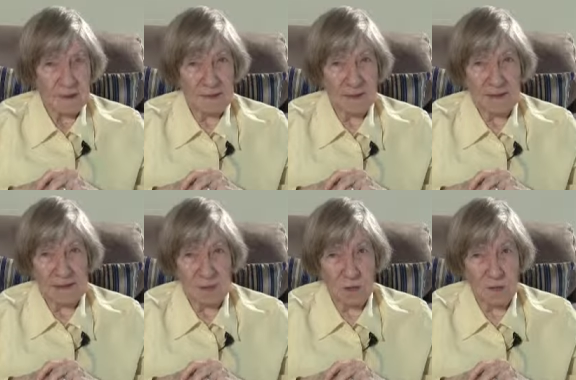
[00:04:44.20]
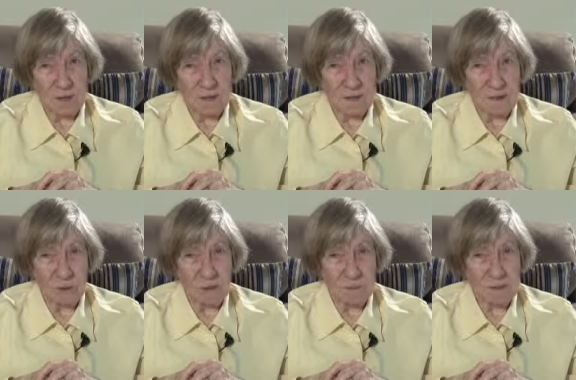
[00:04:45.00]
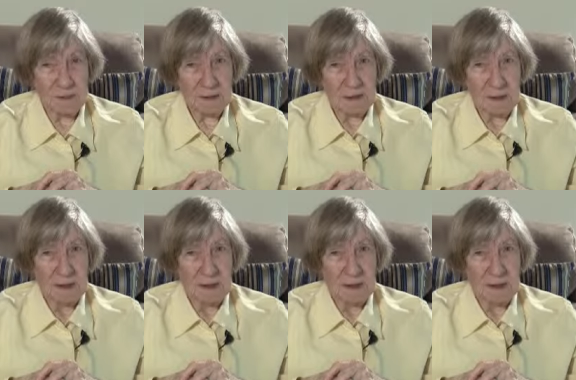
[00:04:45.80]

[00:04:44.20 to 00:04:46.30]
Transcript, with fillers: I think he said 2001, was it?